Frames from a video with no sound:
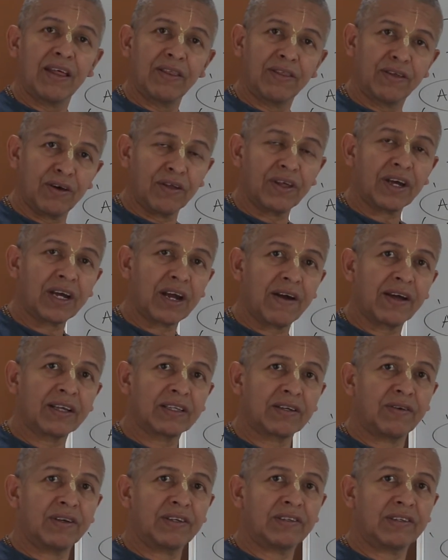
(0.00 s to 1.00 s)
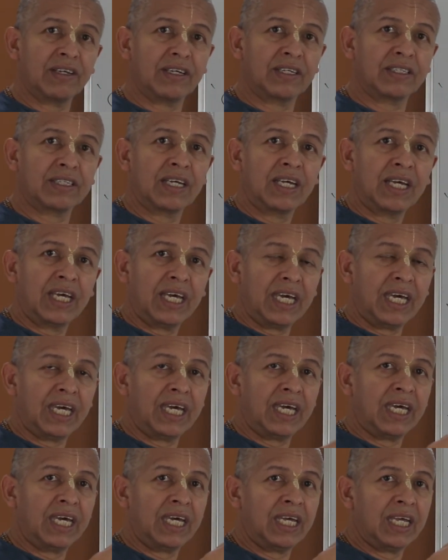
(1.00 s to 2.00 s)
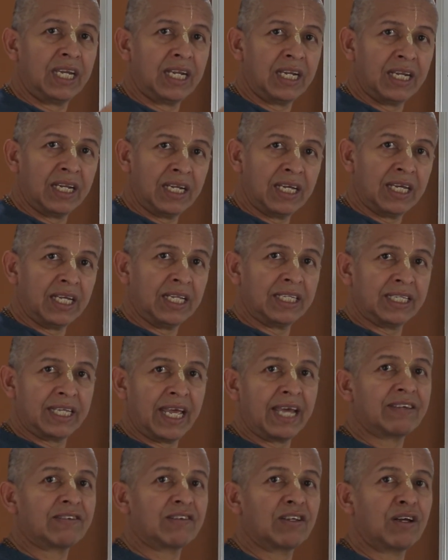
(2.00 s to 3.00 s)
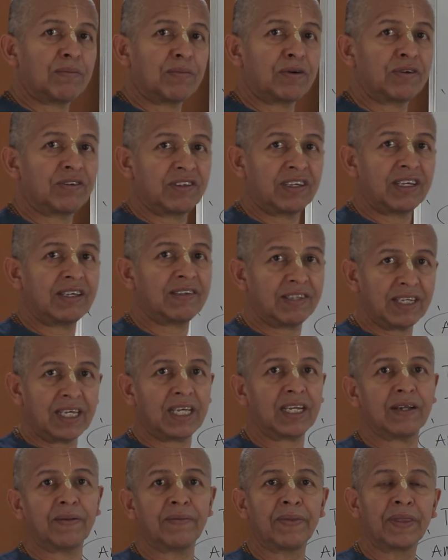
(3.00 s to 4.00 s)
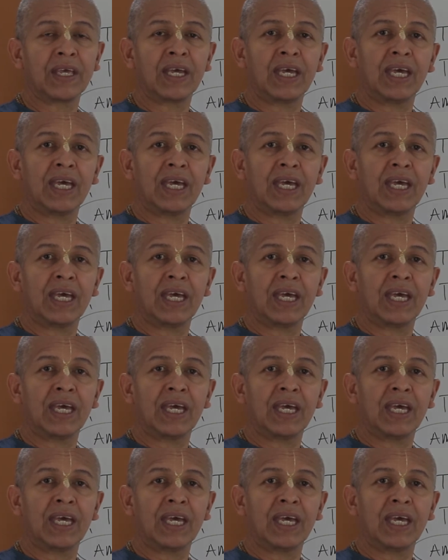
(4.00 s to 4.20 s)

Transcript: The other characteristics in text number 16